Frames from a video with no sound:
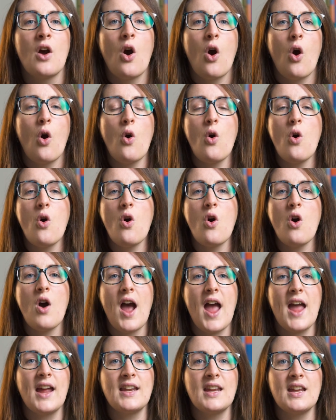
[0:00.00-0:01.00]
or
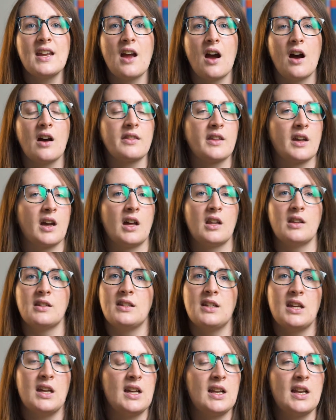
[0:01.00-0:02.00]
any other
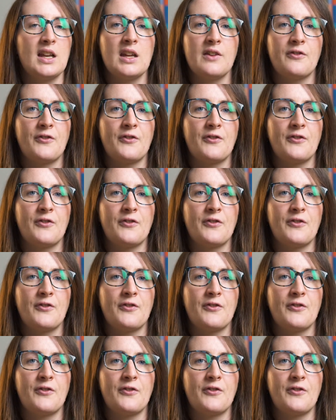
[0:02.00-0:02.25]
yearly